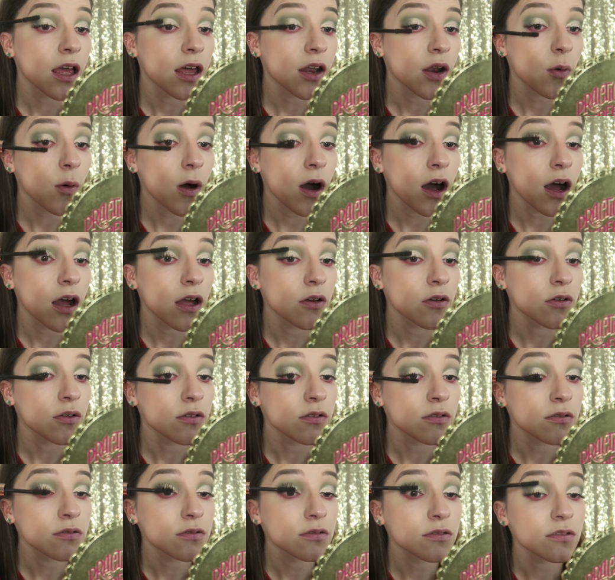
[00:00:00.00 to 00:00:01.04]
in a
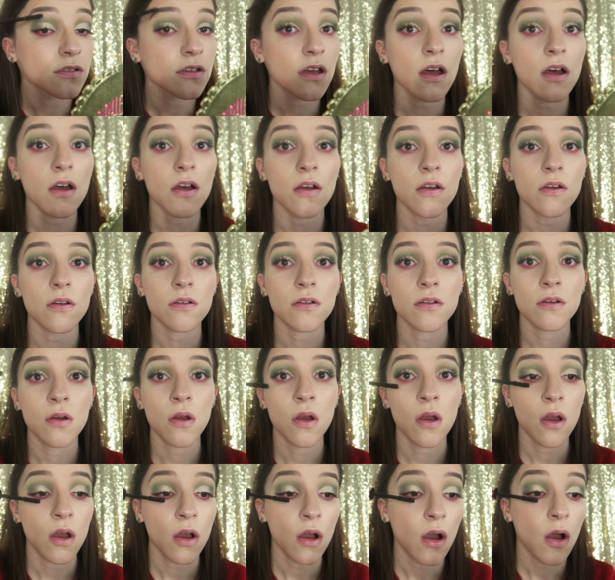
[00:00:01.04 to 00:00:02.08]
while, so
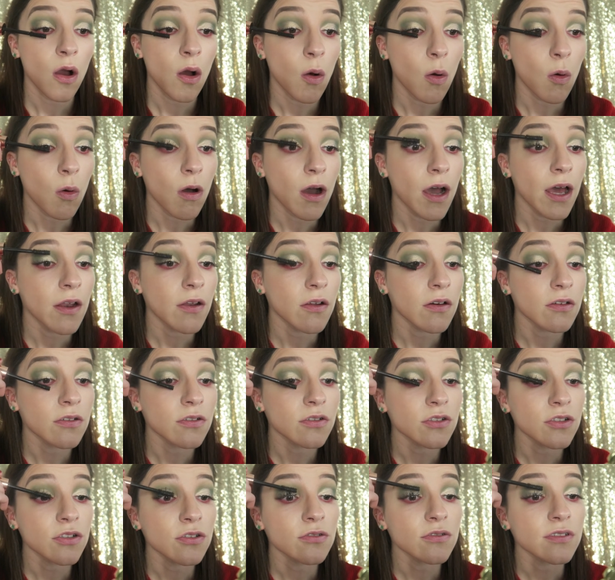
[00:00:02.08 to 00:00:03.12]
why
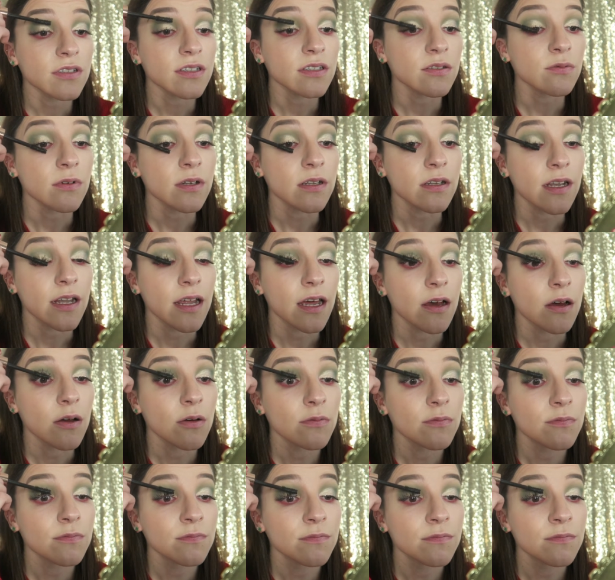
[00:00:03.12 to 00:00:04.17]
not use this one now?
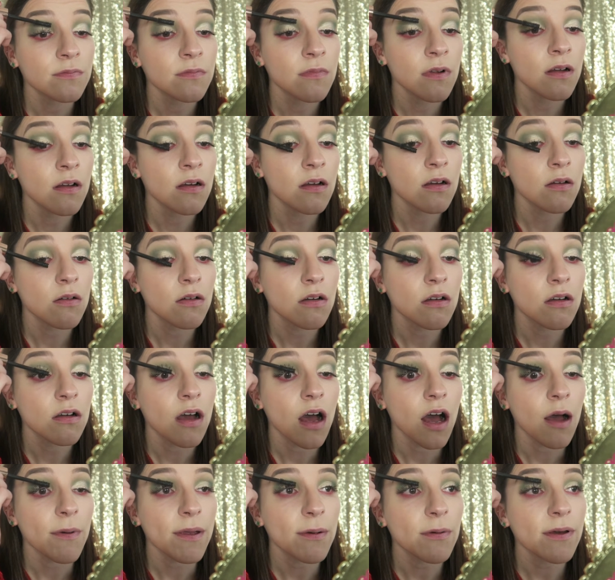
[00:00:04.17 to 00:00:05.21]

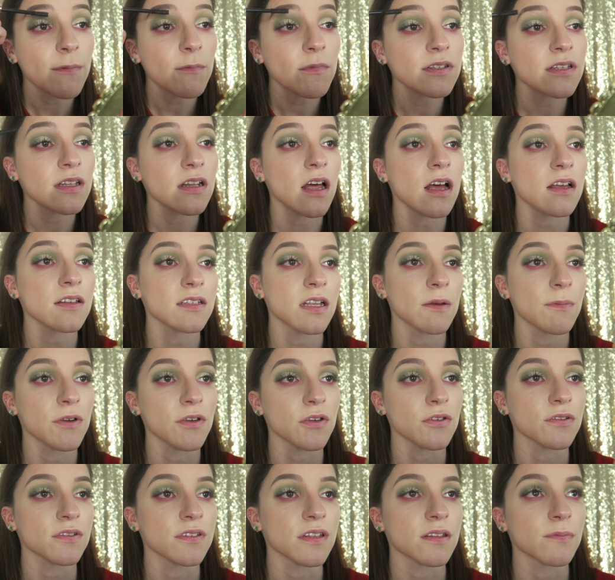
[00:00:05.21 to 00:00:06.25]
I mean, when was the last time I
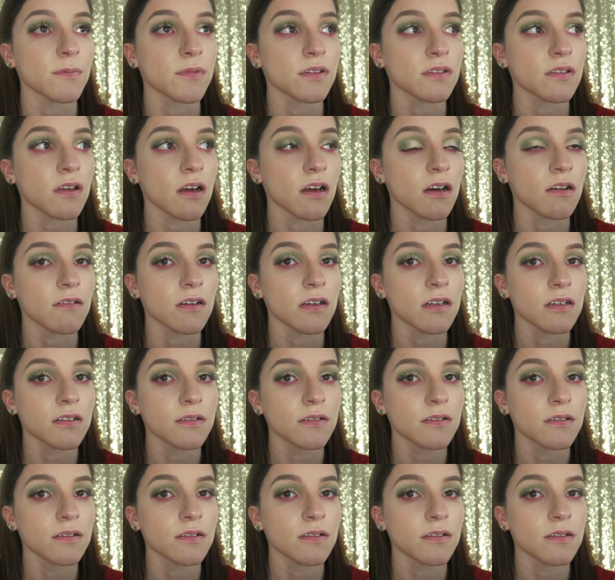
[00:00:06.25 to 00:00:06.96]
used this mascara?